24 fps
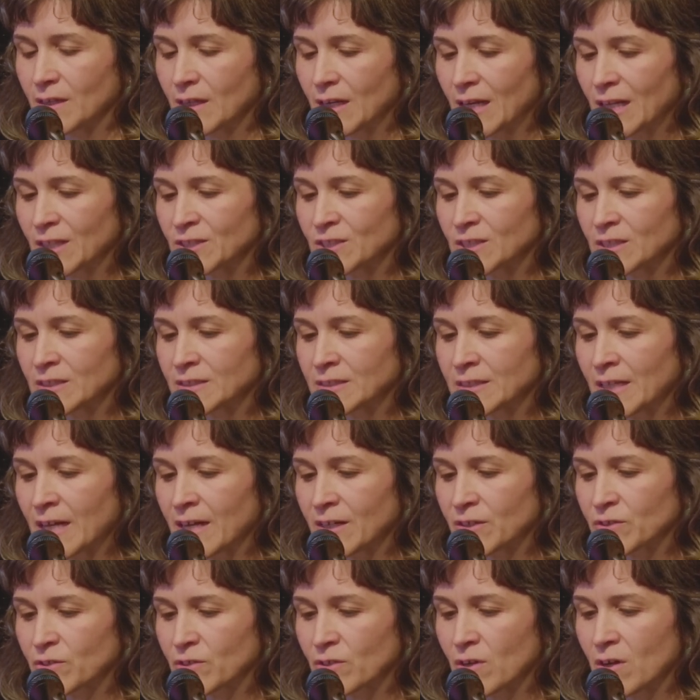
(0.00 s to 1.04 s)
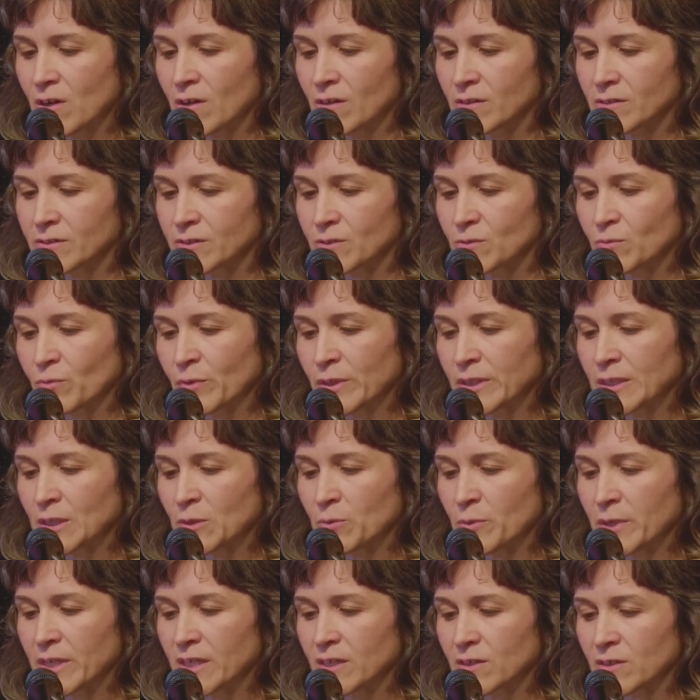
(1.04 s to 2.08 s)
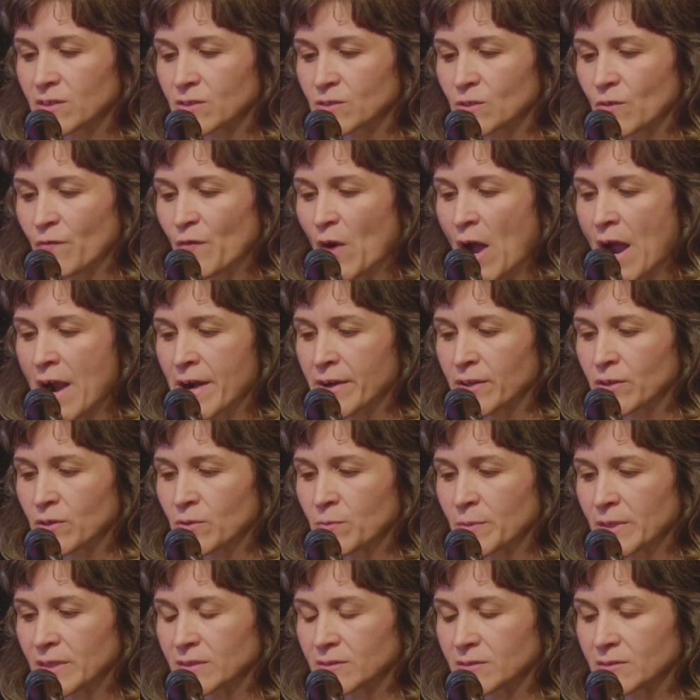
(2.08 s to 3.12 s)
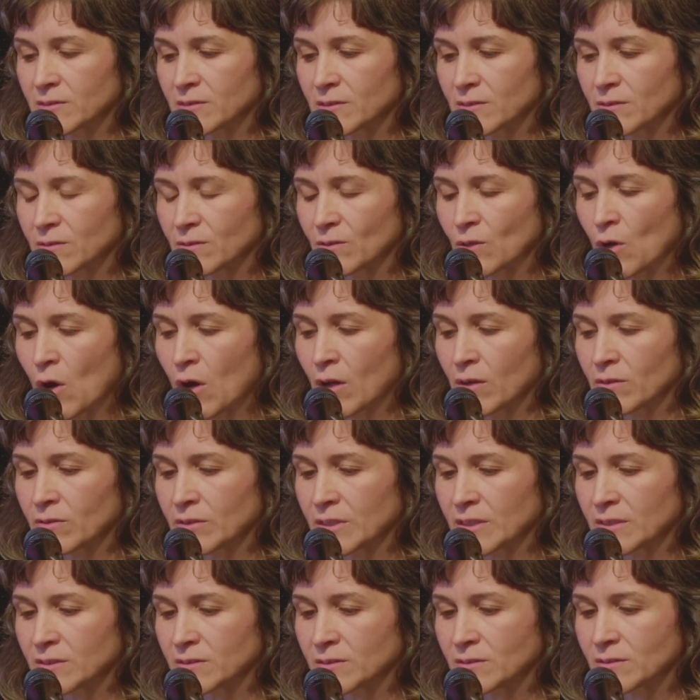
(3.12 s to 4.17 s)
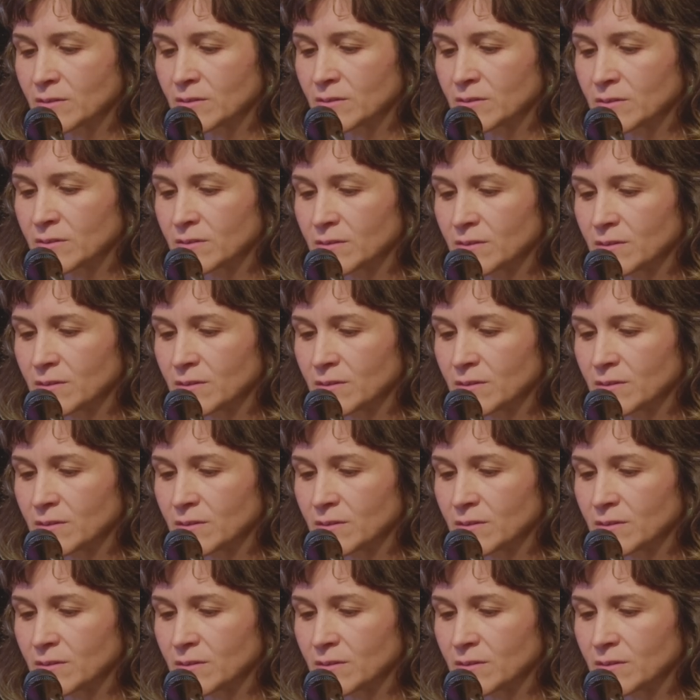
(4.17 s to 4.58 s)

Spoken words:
La città crawls with the winners of arguments, colonists.